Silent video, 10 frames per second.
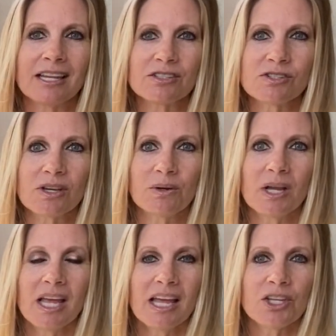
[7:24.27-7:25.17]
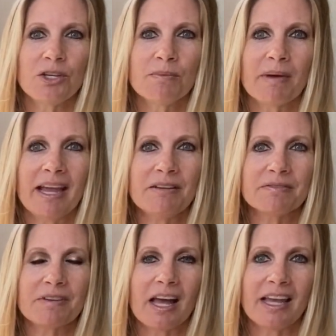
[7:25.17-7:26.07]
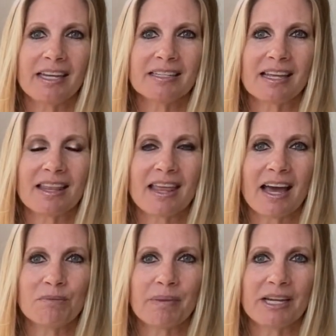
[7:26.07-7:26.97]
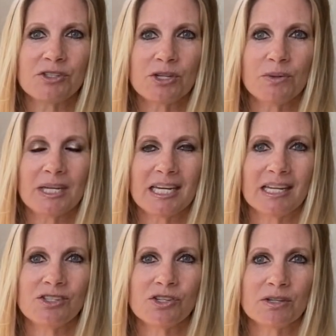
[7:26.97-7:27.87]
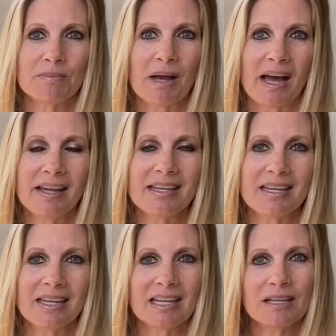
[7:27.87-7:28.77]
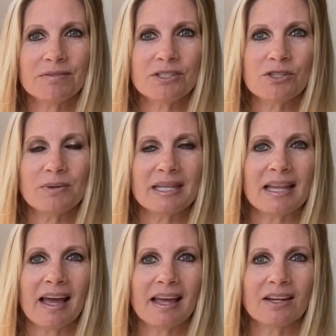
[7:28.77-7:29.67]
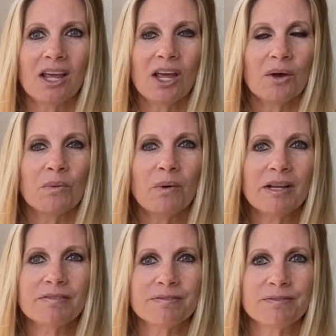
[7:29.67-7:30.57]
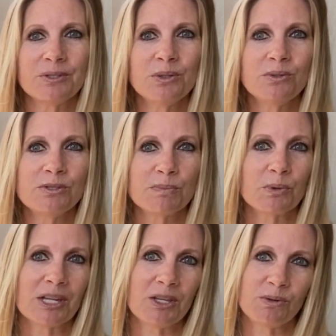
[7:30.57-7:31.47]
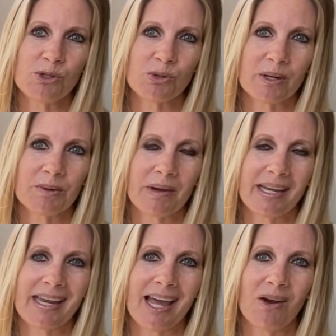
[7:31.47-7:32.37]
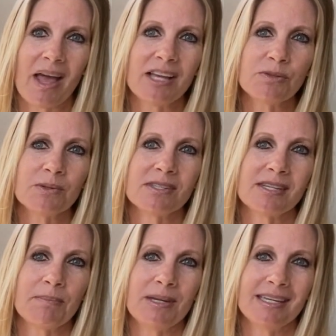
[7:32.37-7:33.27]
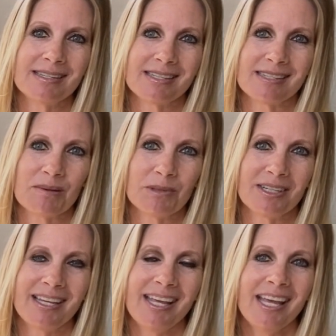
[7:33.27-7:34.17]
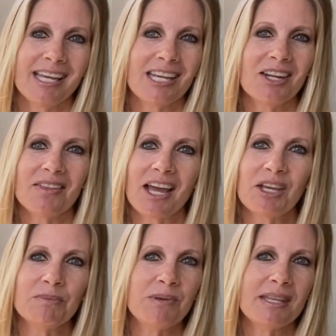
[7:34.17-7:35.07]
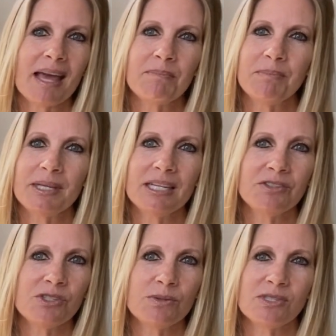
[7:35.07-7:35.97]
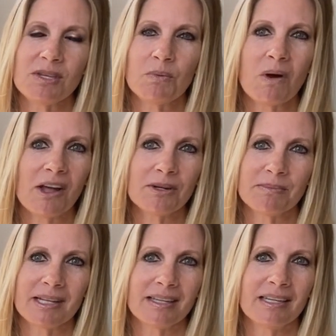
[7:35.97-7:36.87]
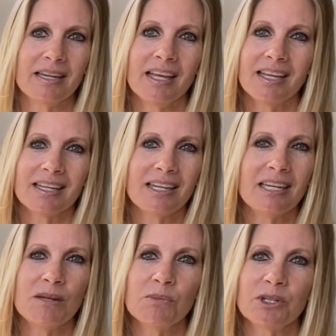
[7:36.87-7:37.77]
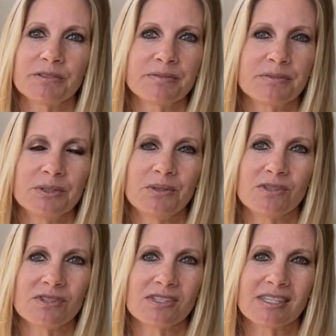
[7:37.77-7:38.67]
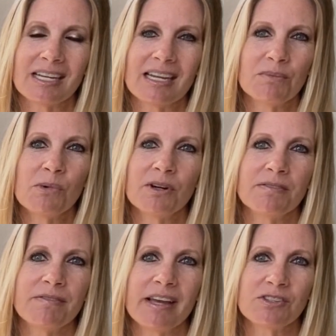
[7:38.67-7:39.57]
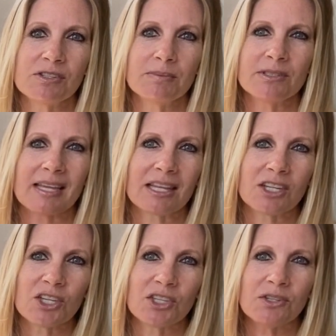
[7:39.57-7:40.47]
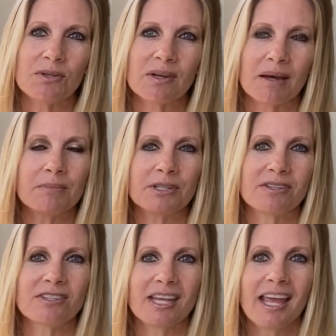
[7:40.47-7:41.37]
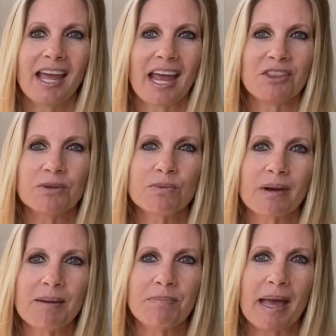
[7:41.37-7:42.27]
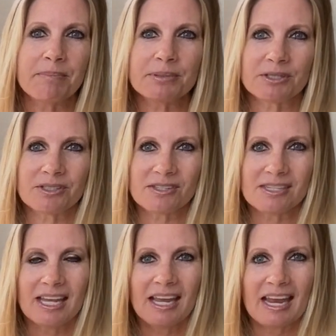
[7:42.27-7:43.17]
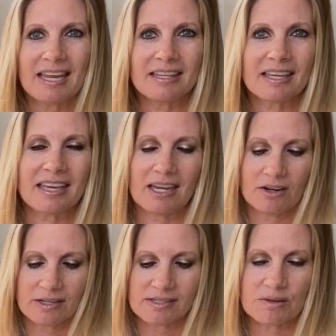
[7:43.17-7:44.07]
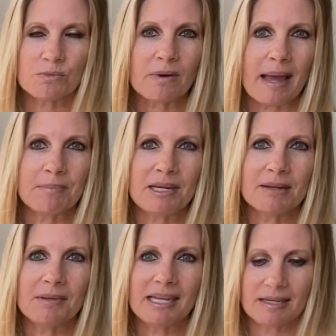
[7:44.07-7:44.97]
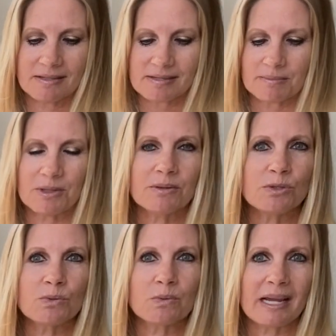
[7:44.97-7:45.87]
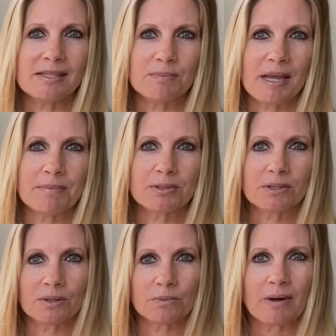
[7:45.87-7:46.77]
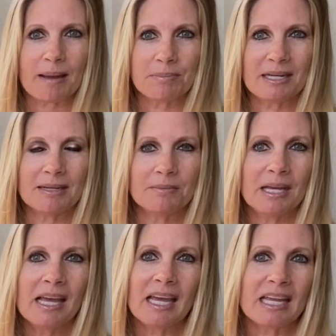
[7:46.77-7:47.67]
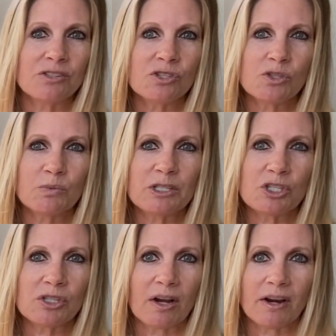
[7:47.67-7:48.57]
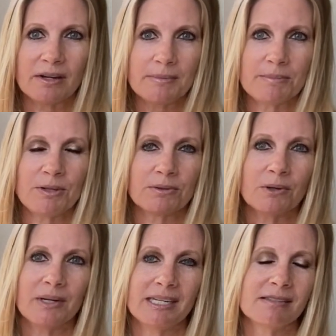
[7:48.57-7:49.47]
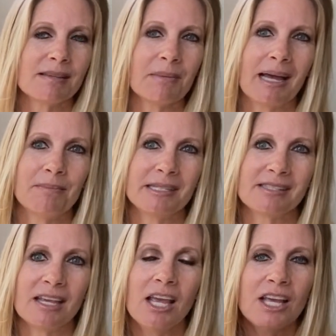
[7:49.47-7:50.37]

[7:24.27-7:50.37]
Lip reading: So you might find that by tuning into your body, even doing that, what foods bring you joy right now as we're stepping into summer? That could be that big juicy watermelon, eating more fruits, more vegetables like the cucumbers and the red peppers and the carrots, and wrapping them in some of those rice paper, or wrapping them in Swiss chard, maybe throwing in some hummus.